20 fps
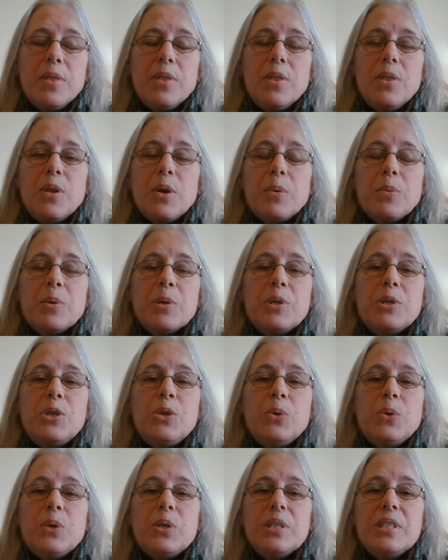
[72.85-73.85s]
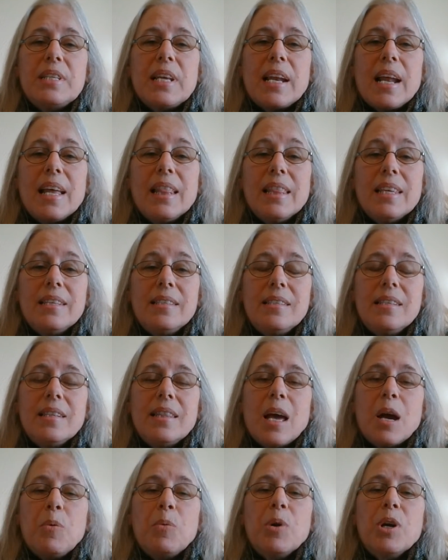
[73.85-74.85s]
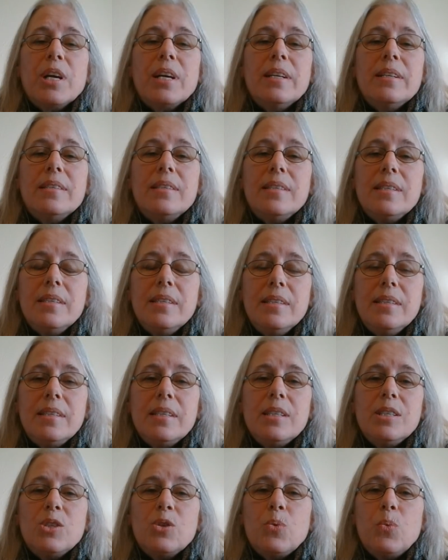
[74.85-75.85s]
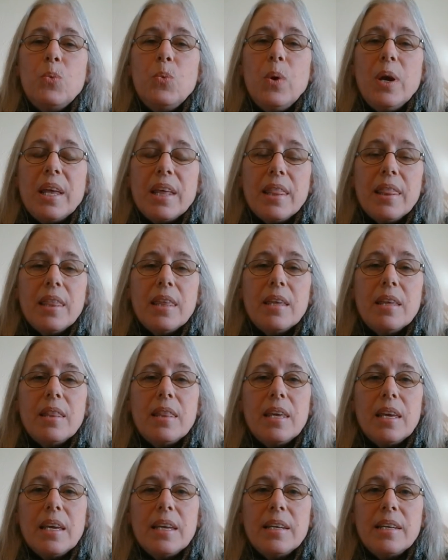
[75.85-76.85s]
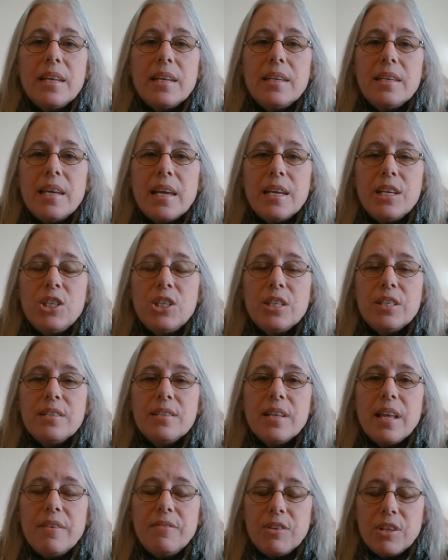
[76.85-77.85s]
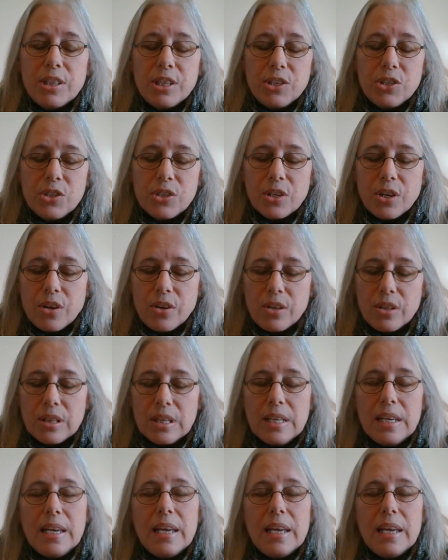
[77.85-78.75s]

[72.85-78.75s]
There were tools that I listed that were consistent with the indentations left in the skull.